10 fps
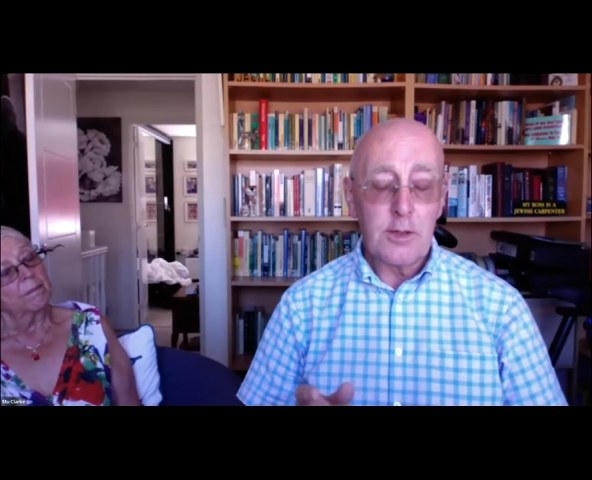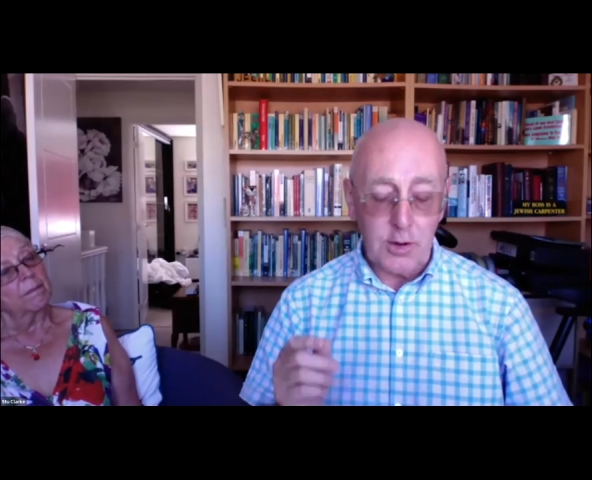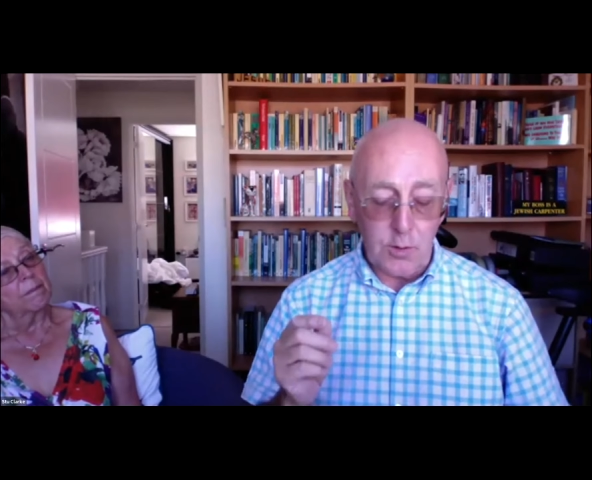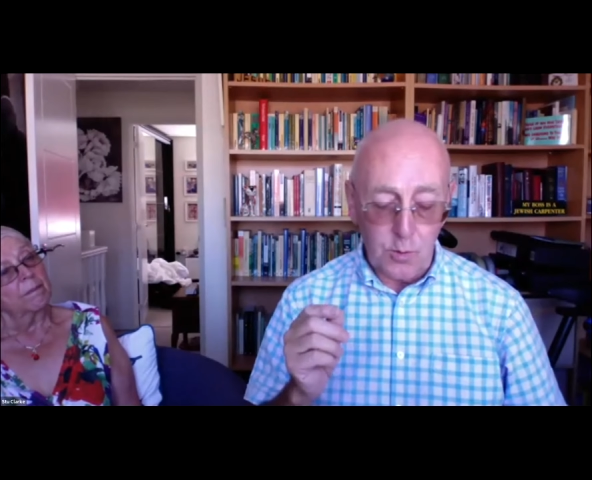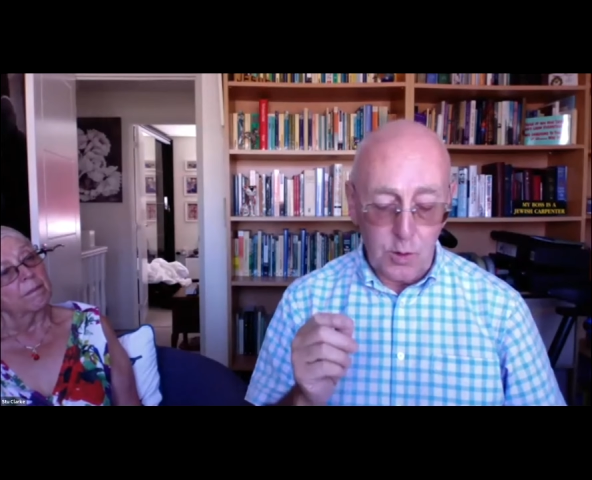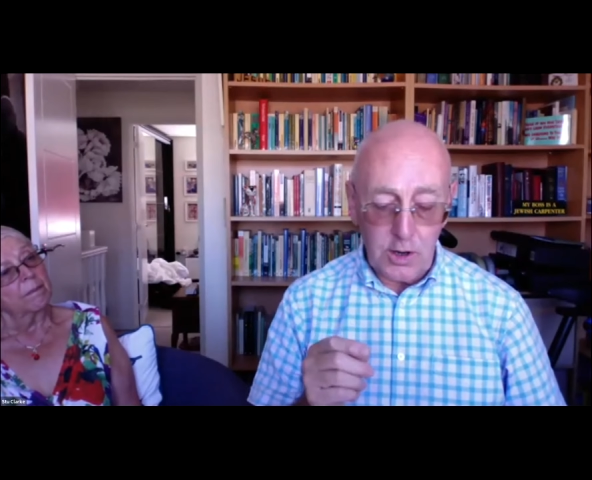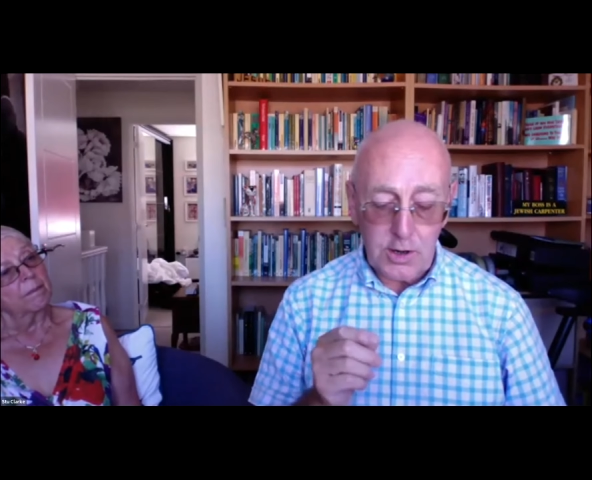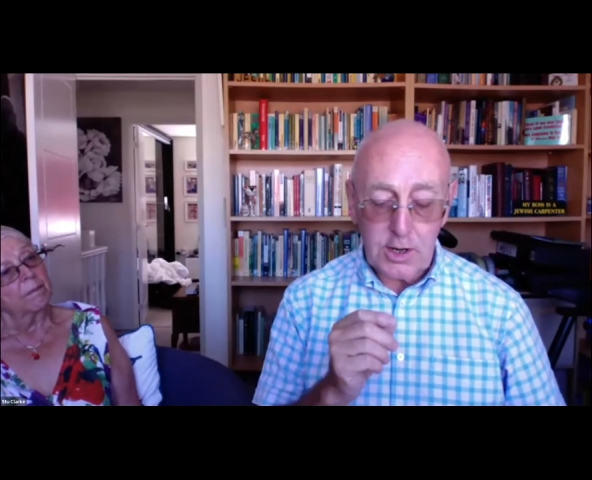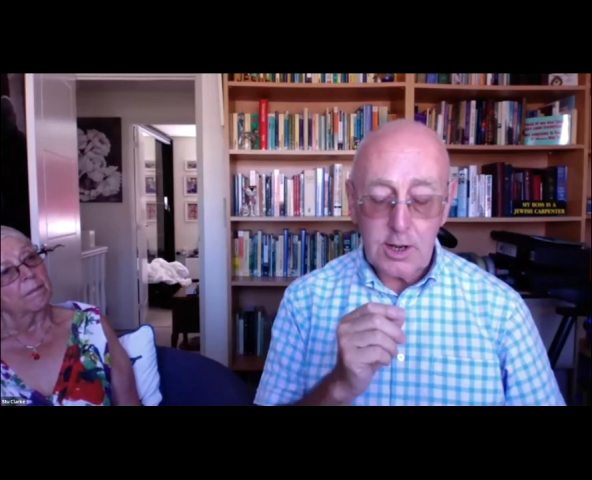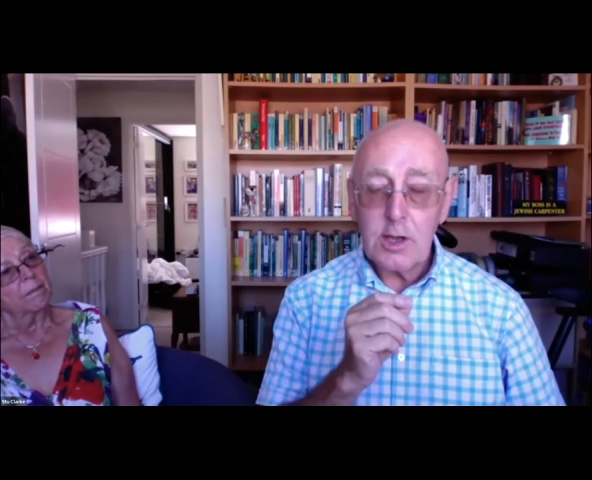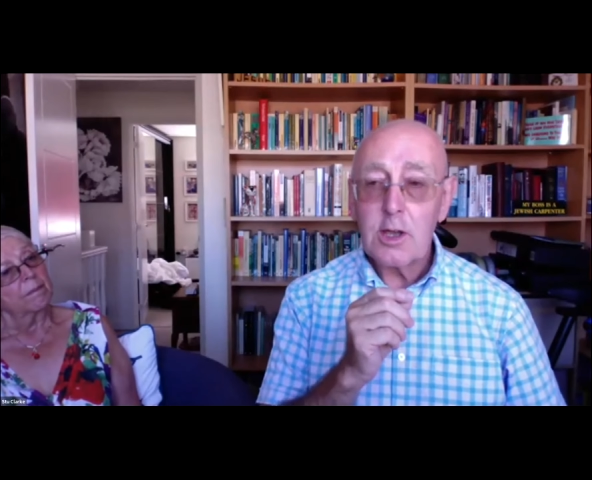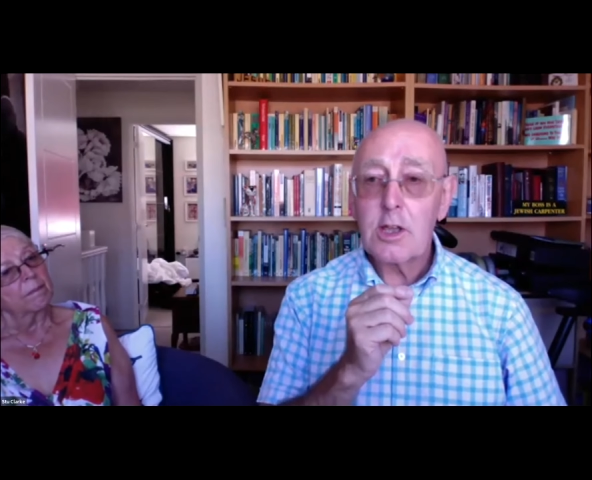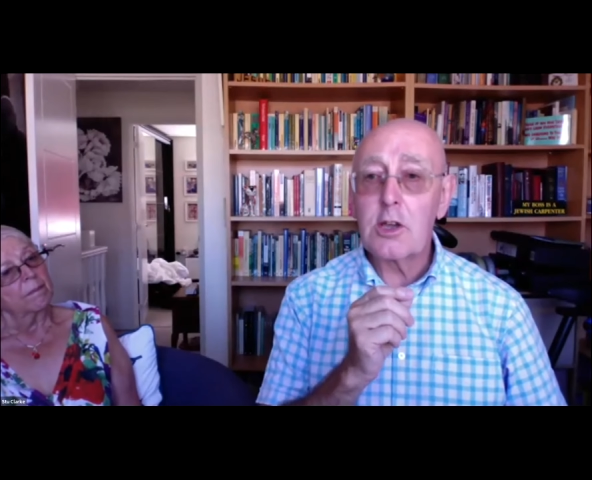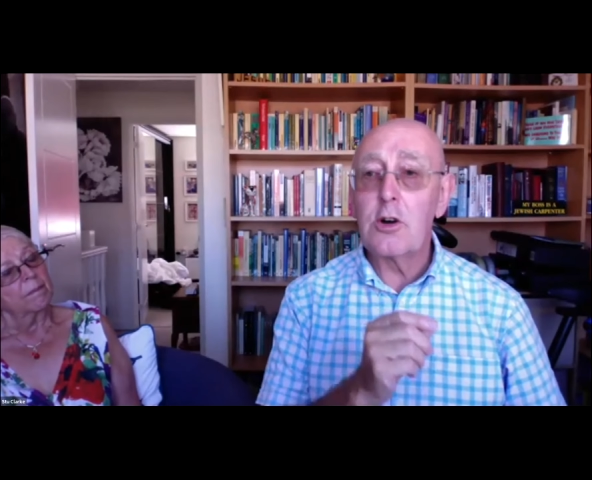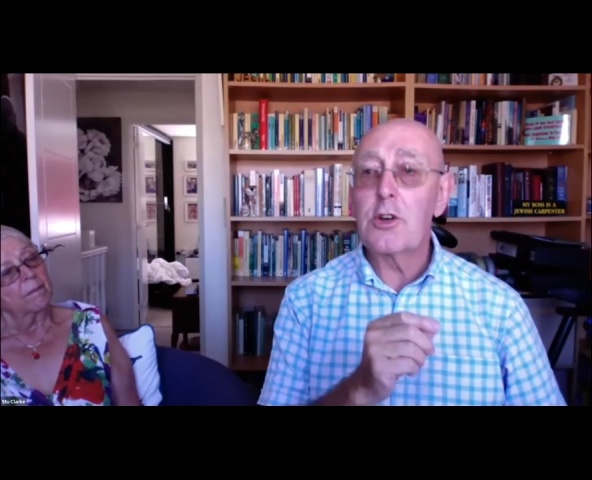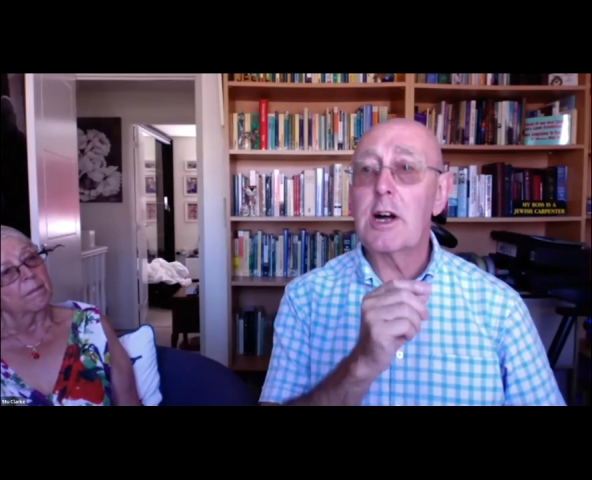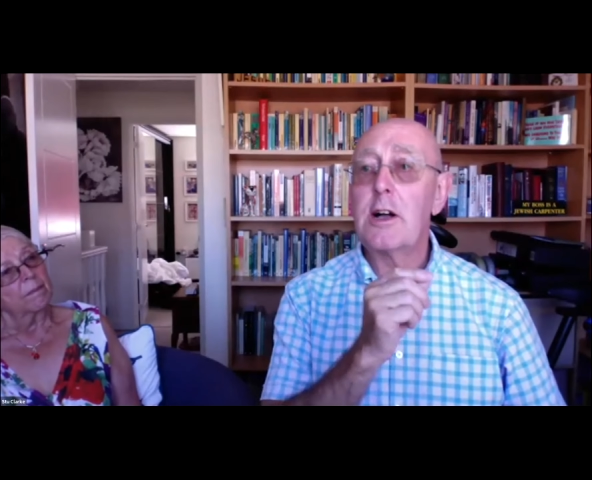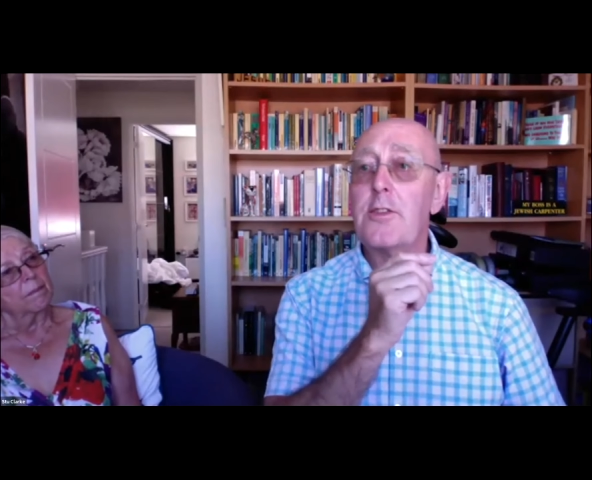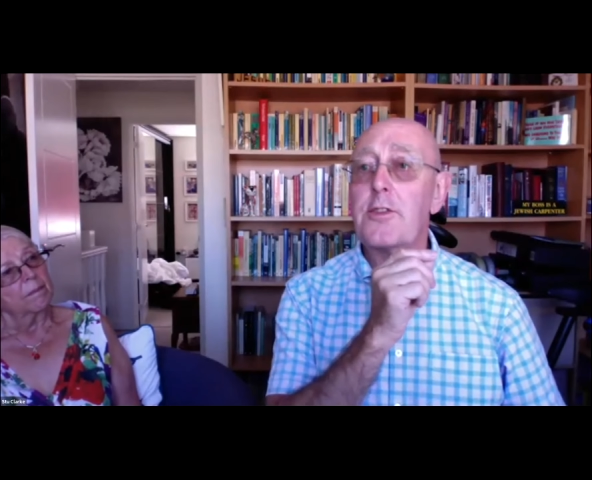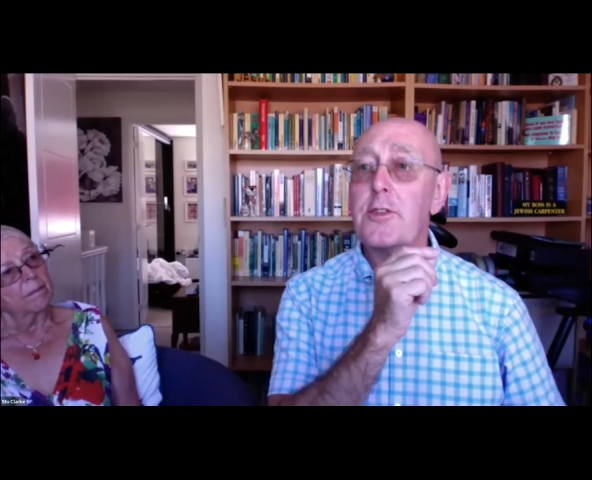that what God
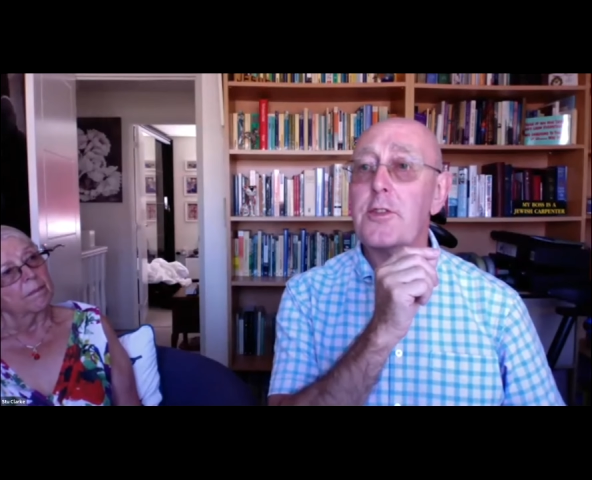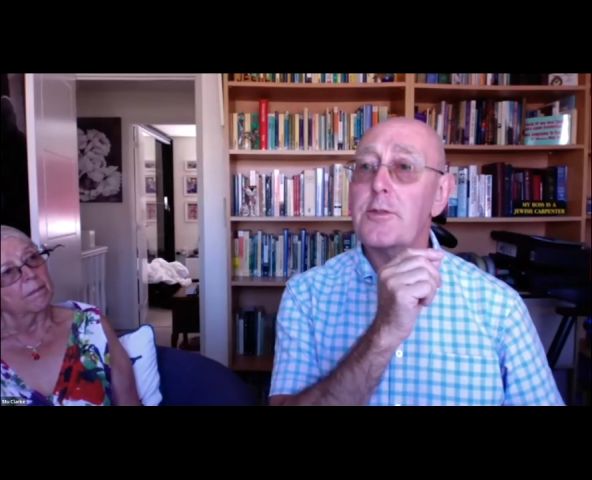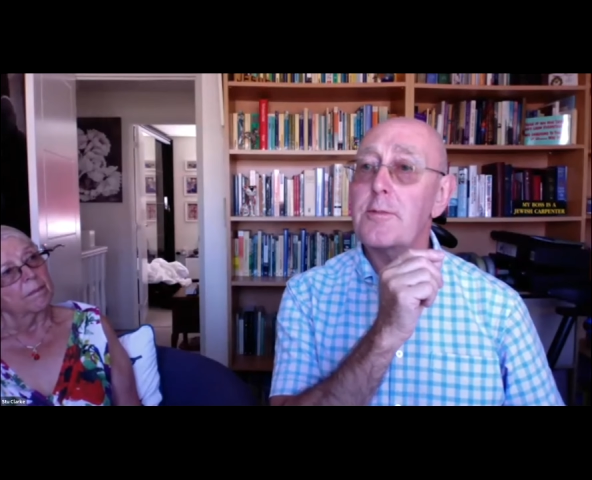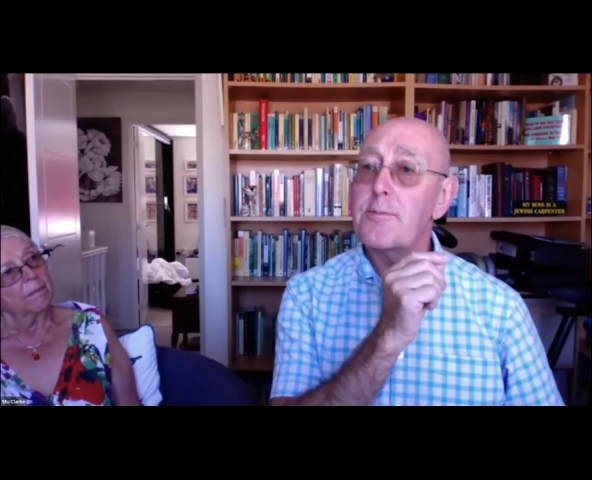answered